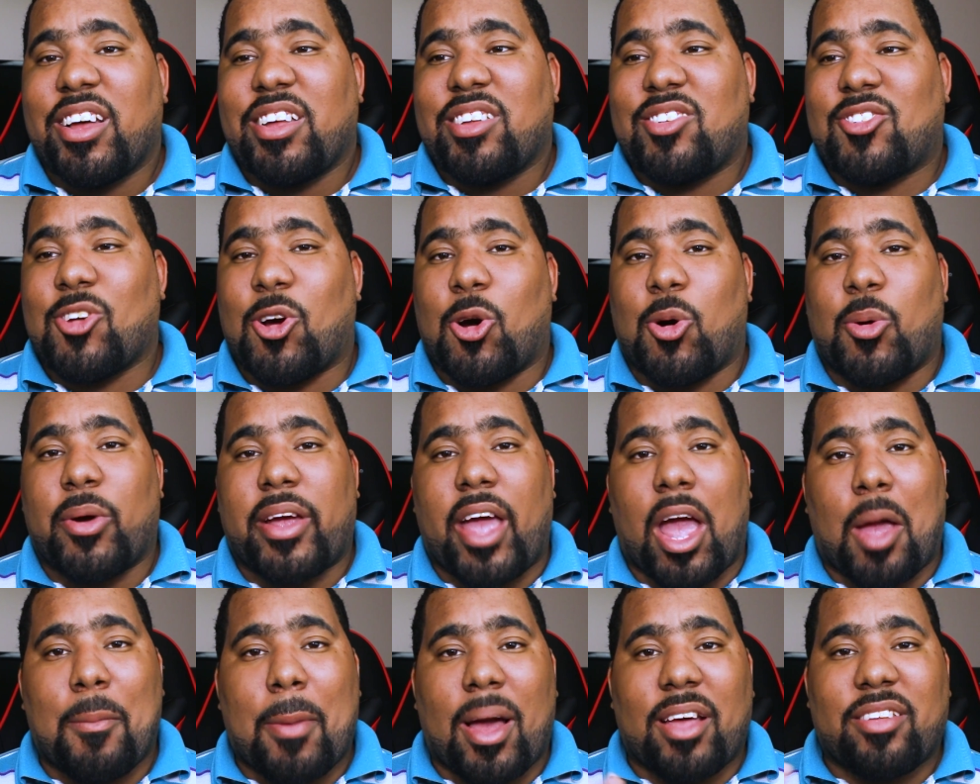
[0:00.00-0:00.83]
So
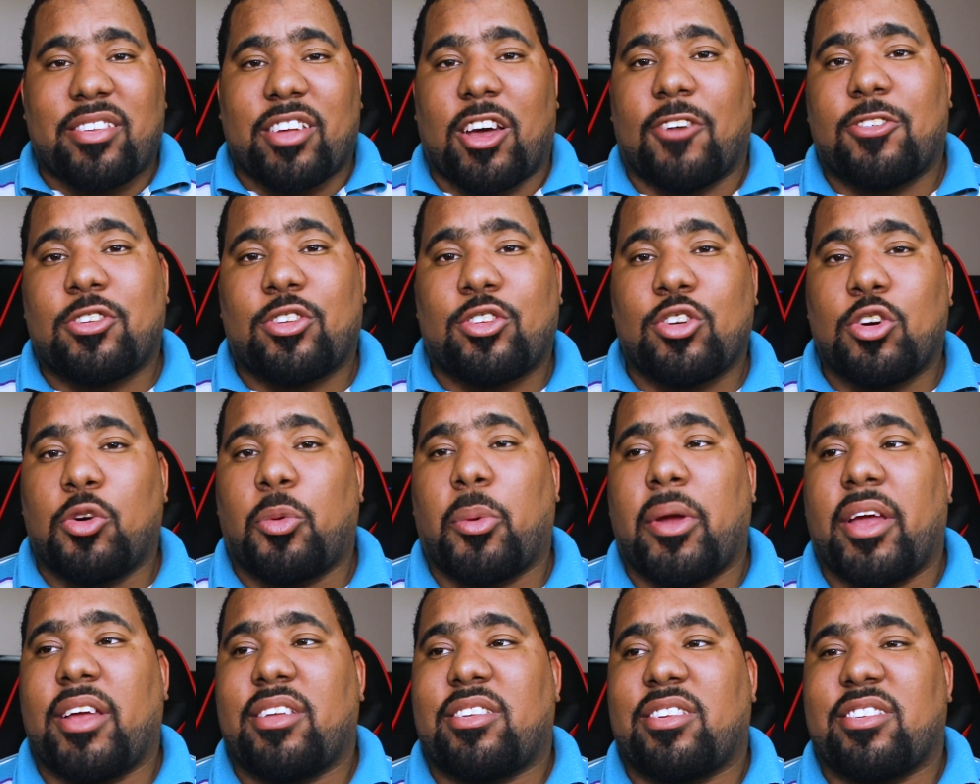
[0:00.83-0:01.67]
gave myself 2
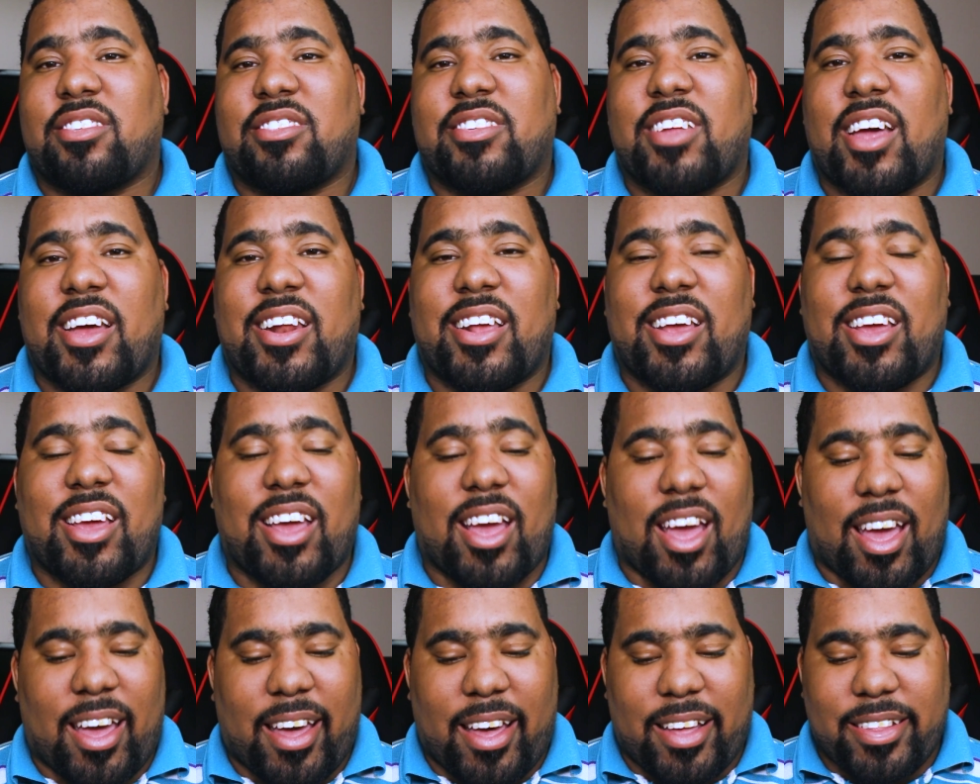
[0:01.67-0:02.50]
weeks to
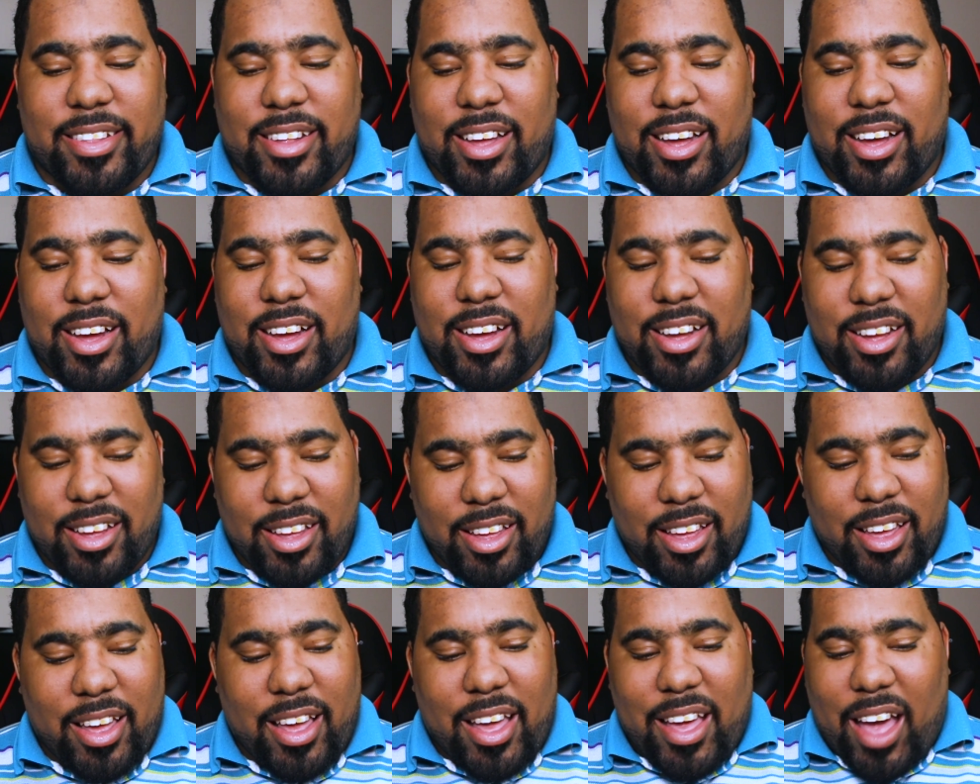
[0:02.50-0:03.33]
study, and I
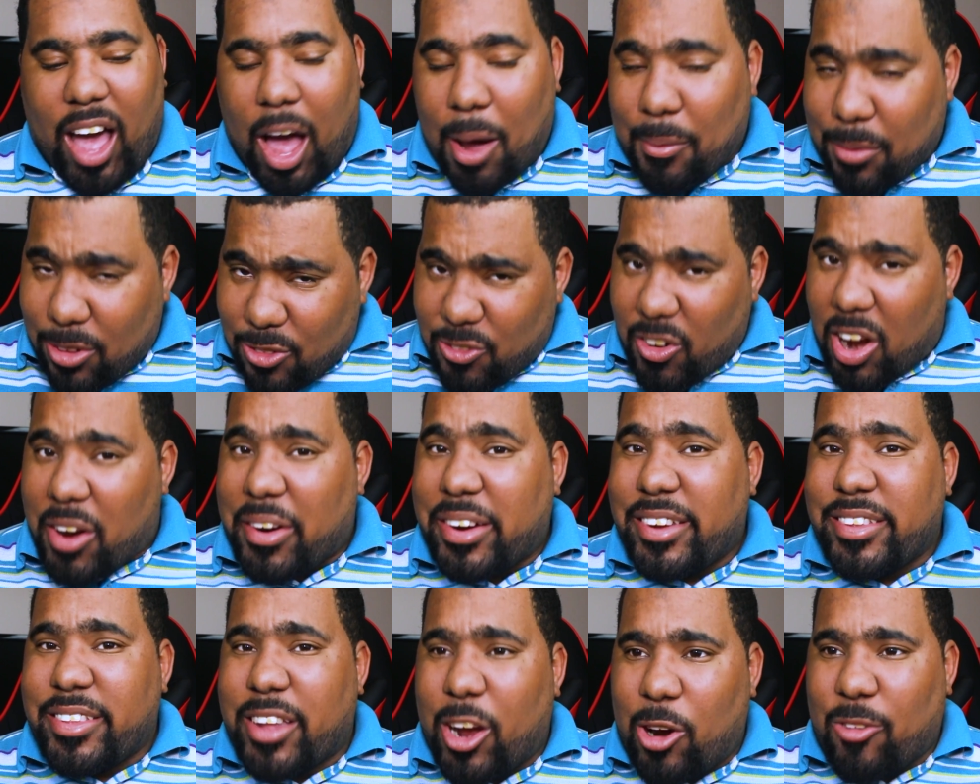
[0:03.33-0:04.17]
was
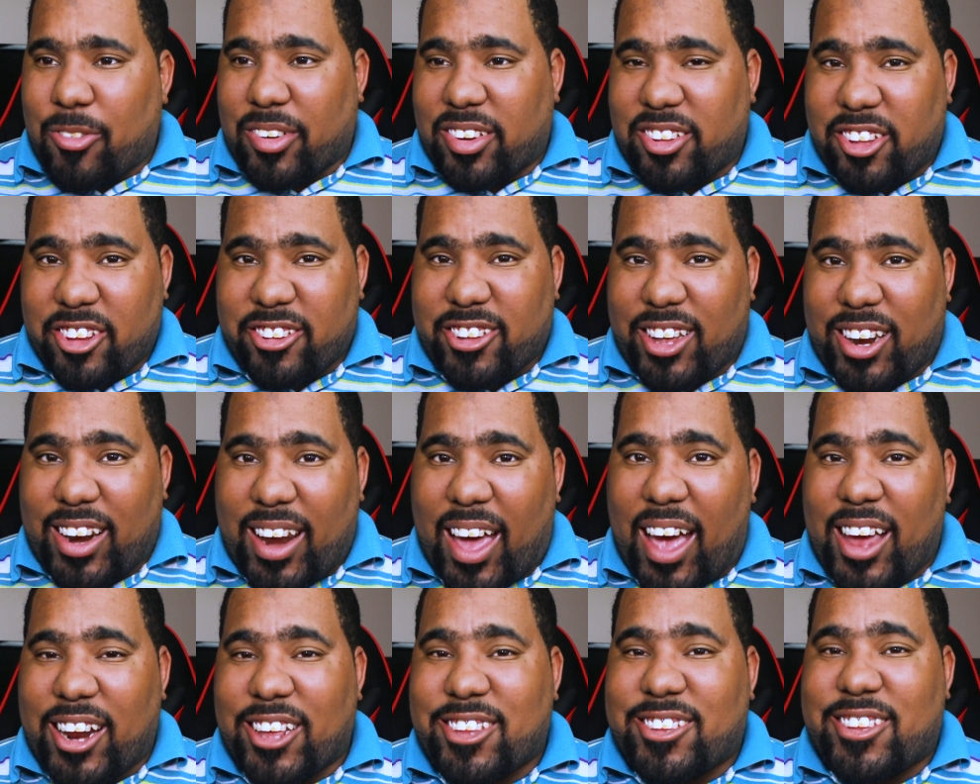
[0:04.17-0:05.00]
very nervous. There's a
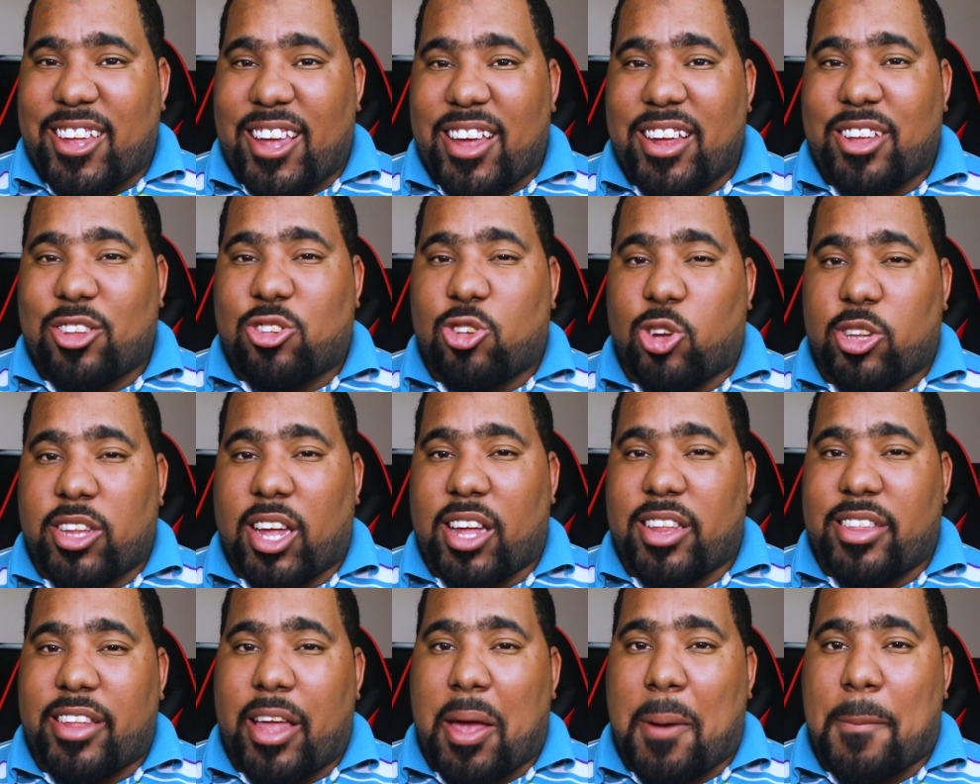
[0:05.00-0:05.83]
lot of things on
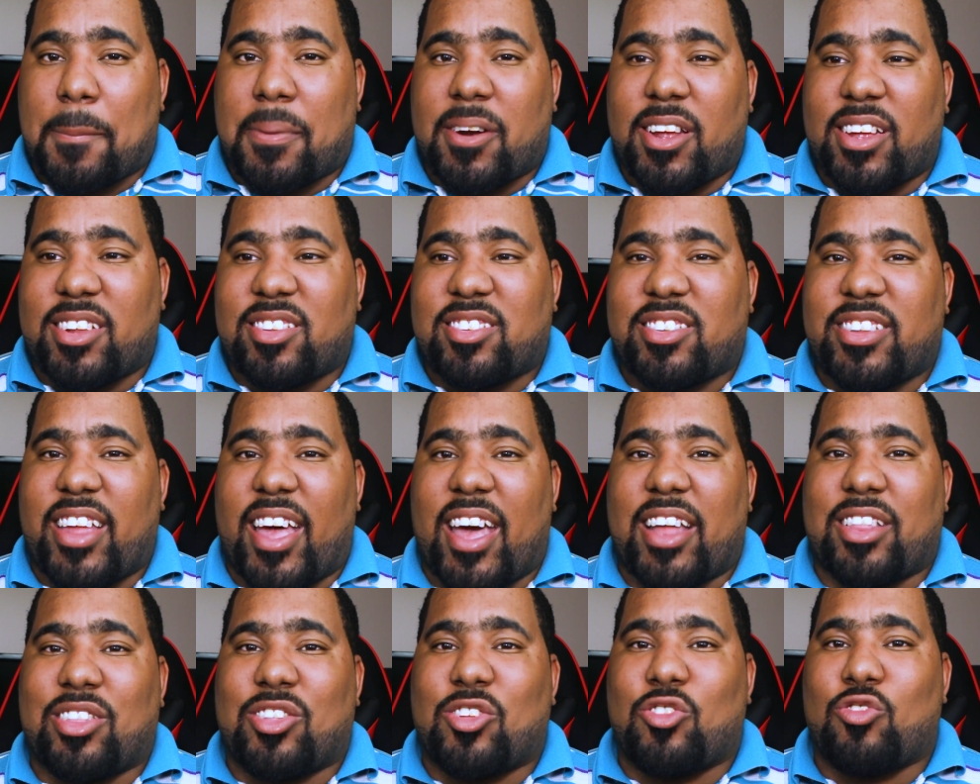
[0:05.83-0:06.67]
that Net Plus
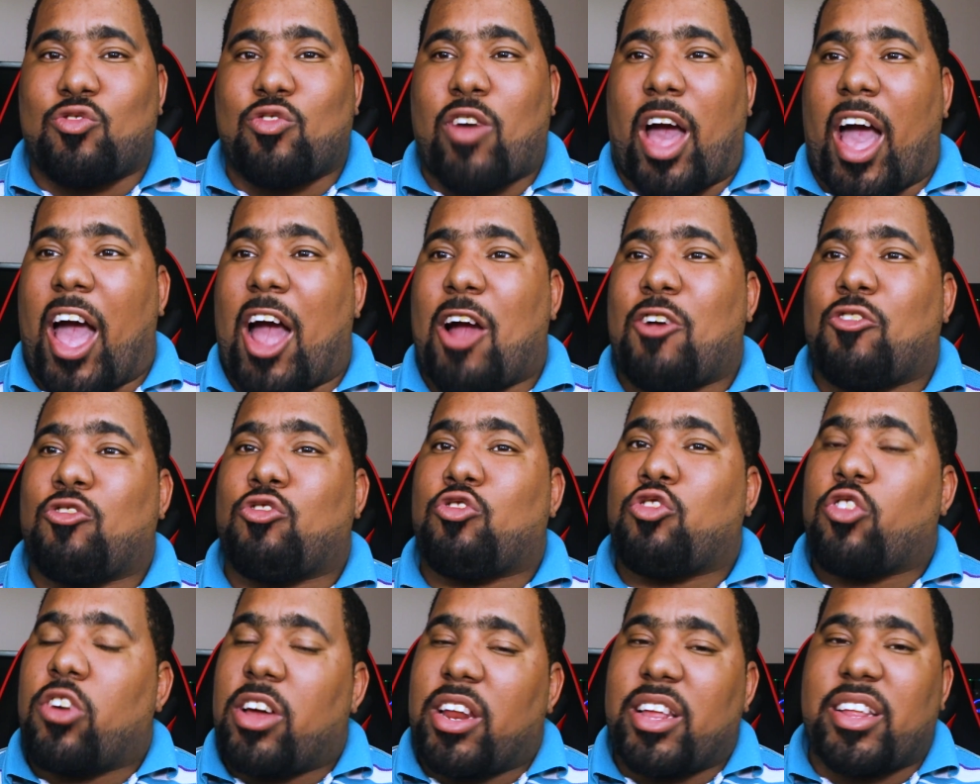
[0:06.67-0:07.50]
that I
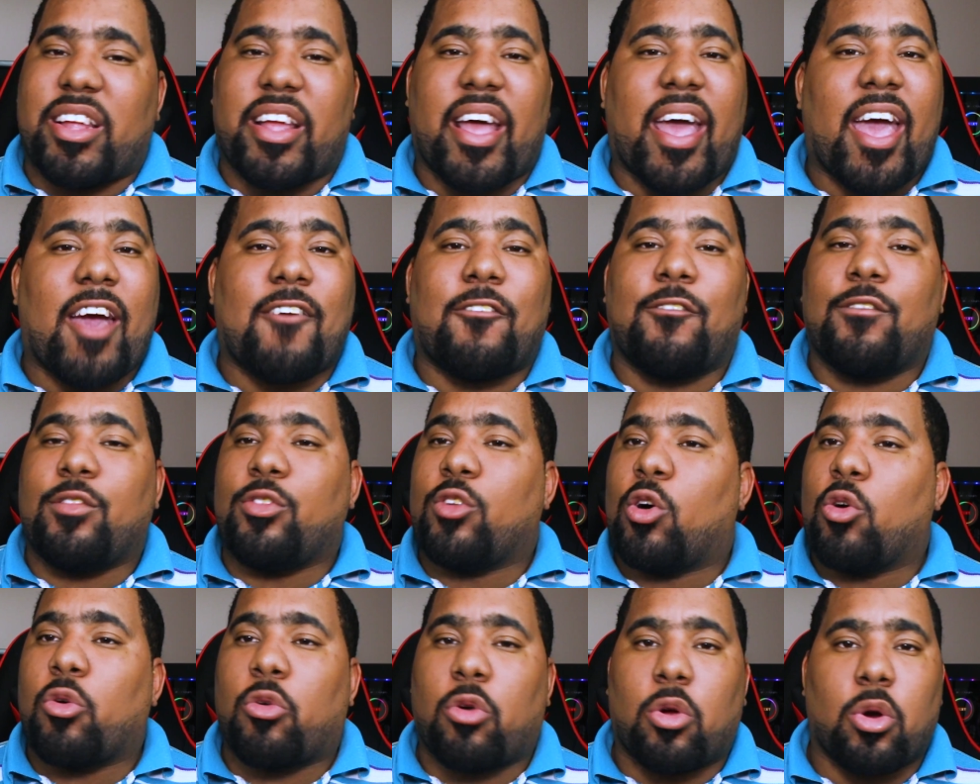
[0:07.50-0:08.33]
really didn't have
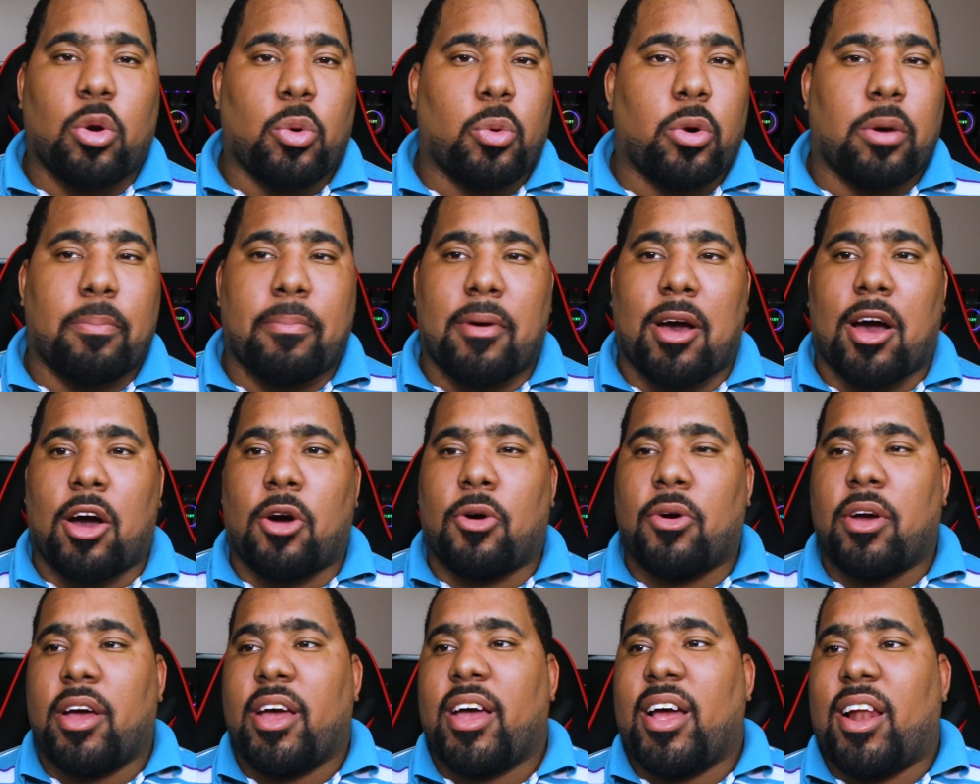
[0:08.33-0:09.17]
no clue
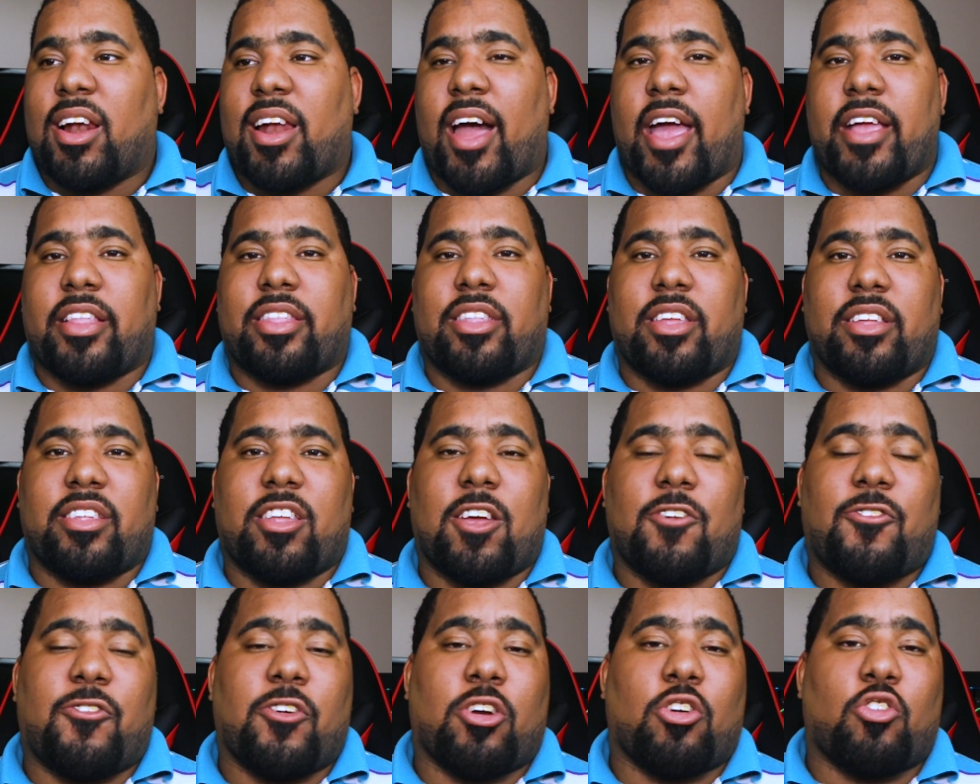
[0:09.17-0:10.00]
about, like the
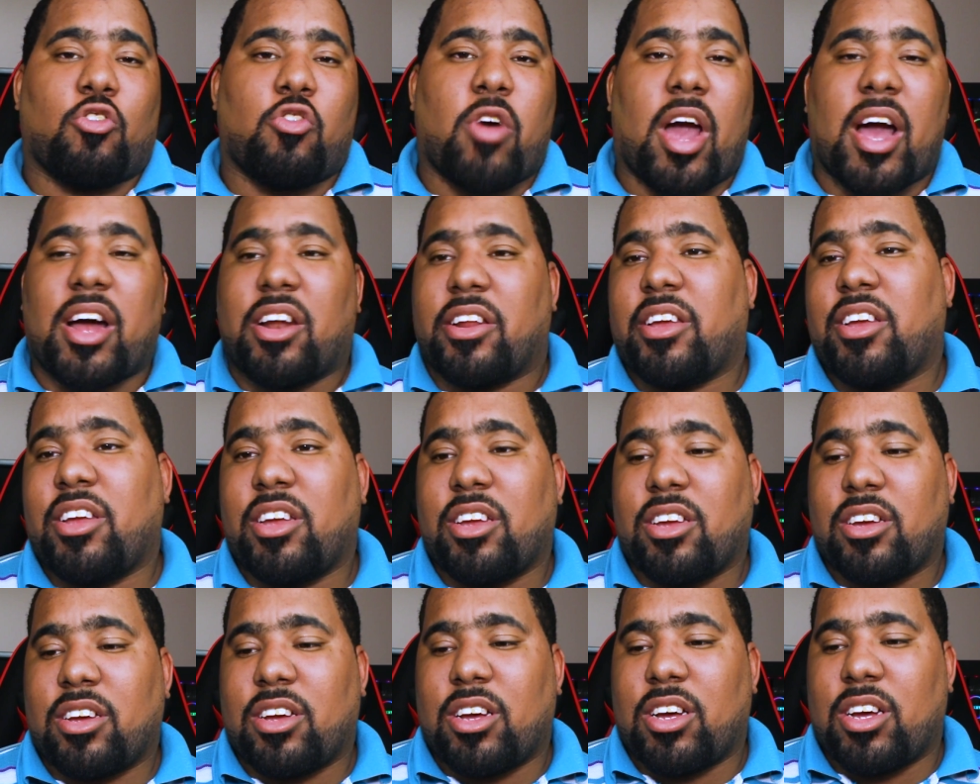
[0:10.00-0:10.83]
different
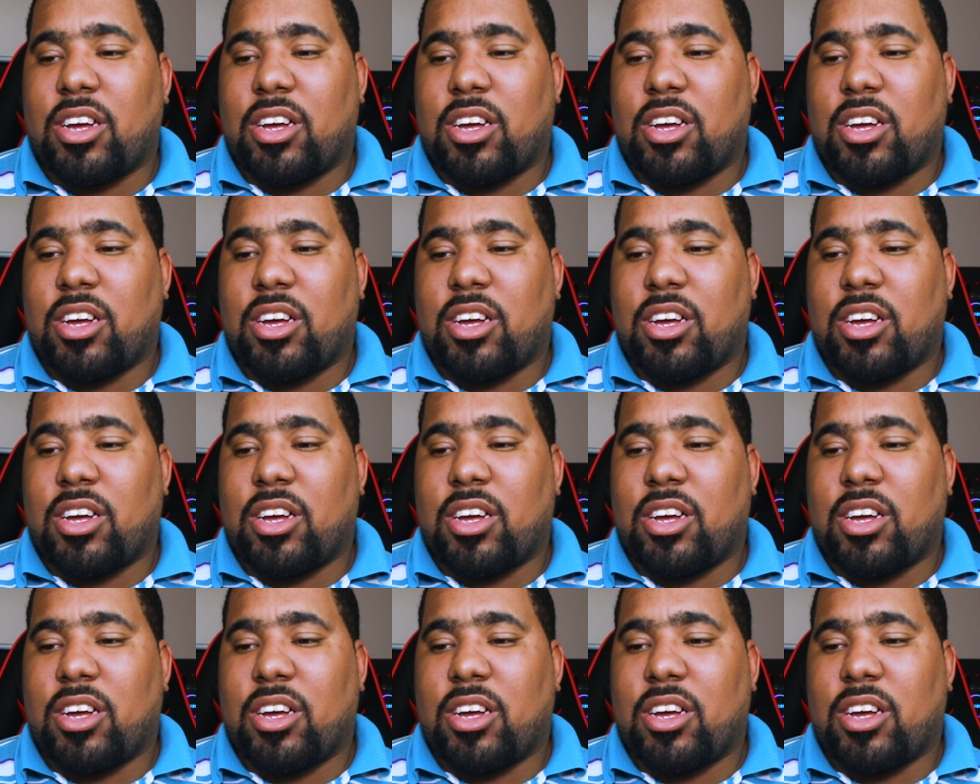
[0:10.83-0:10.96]
routing